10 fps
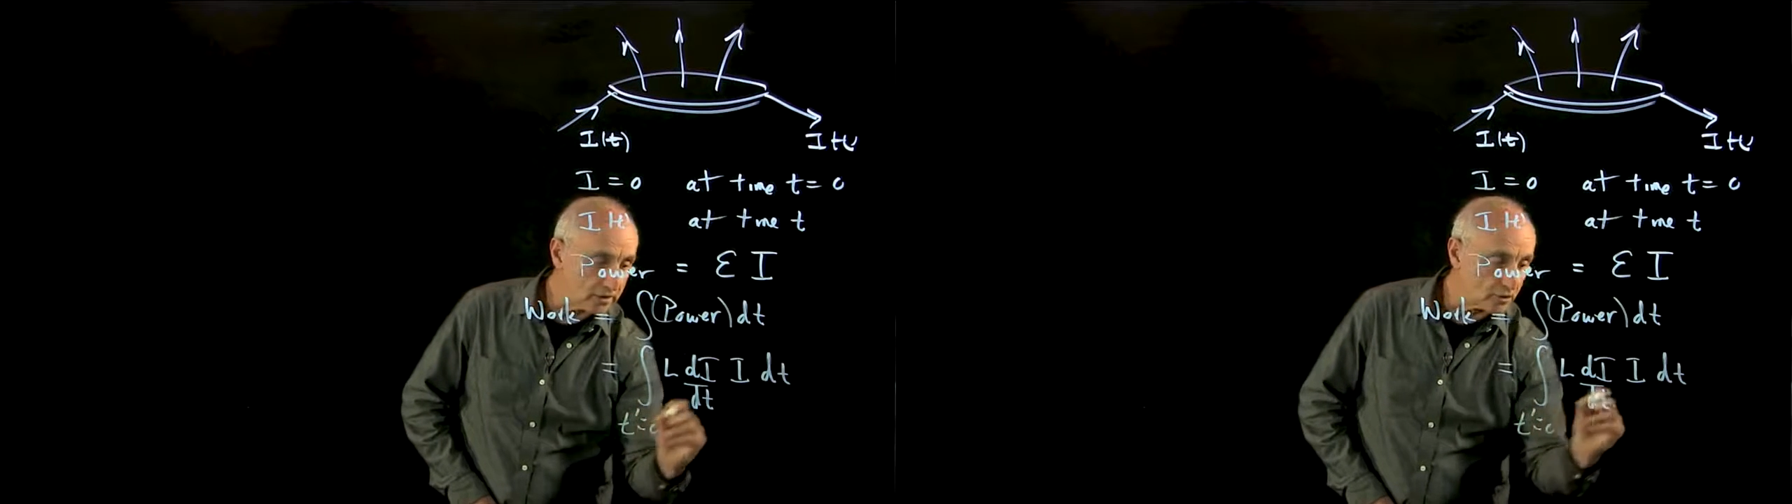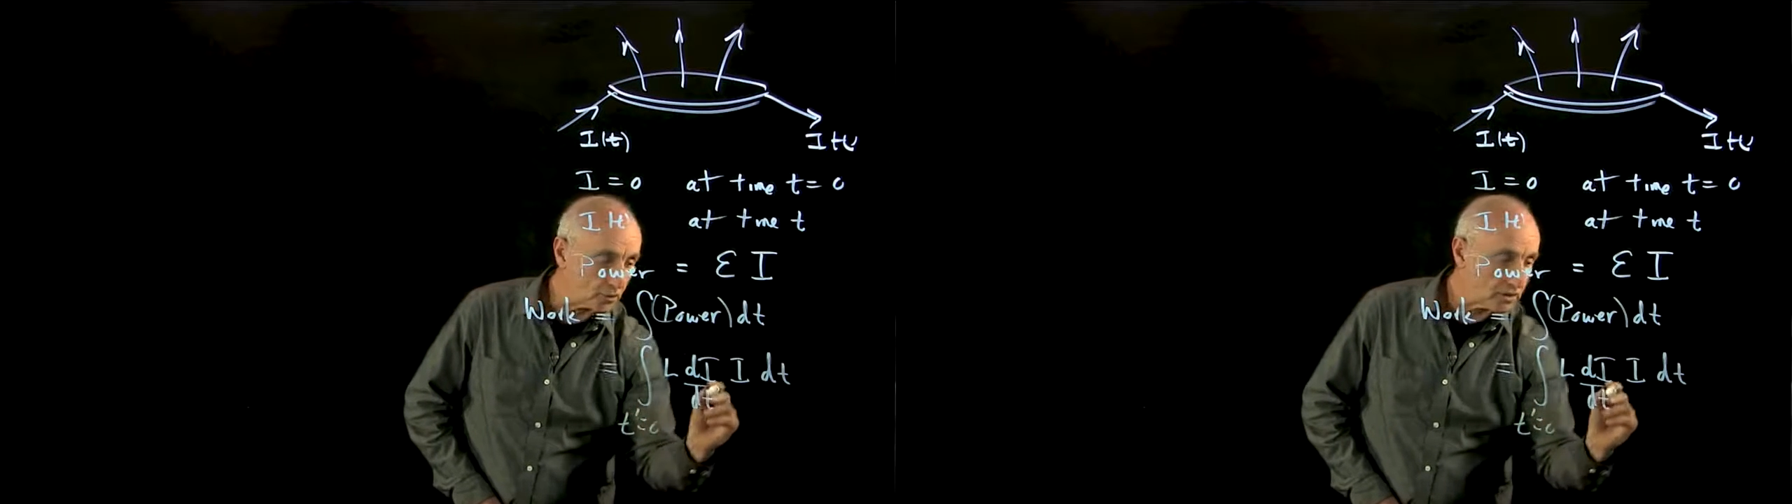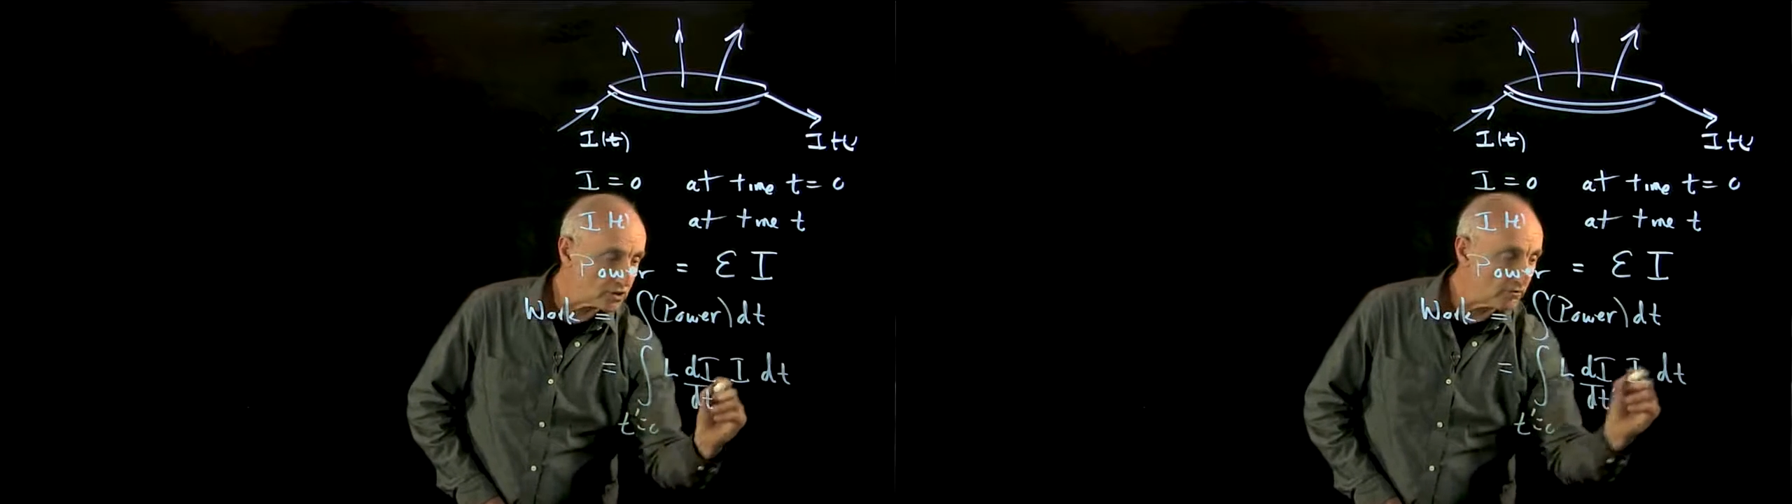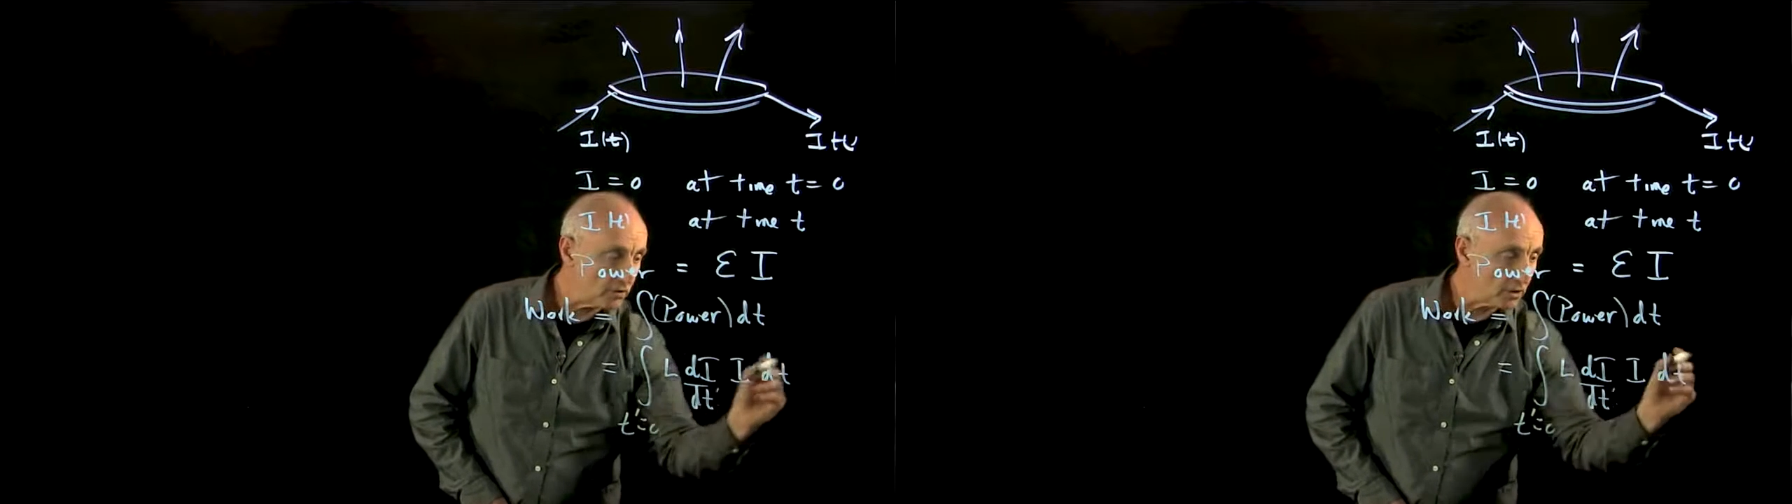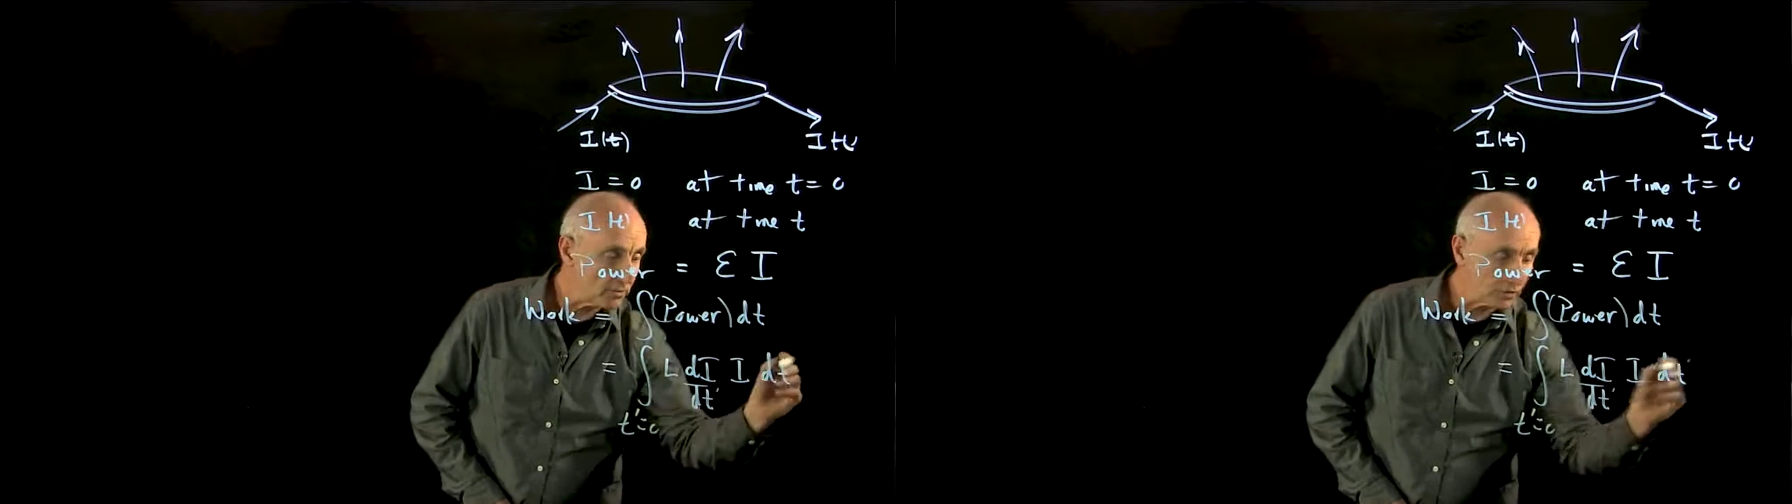integration
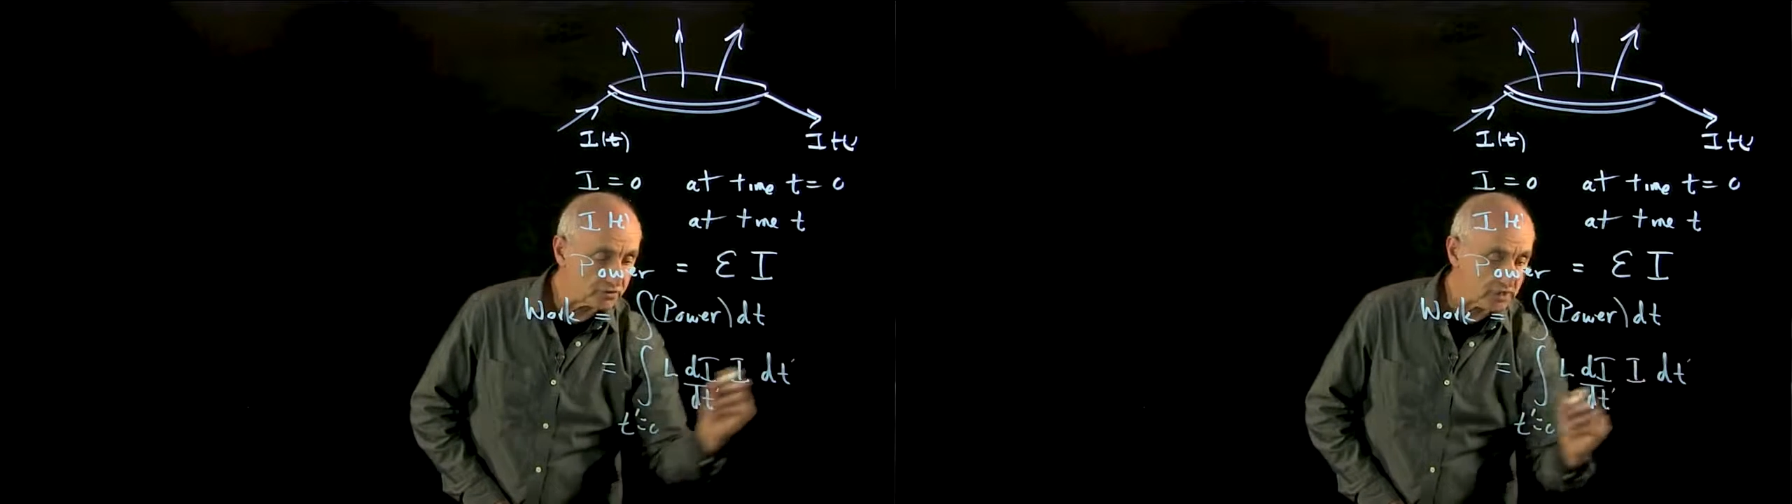variable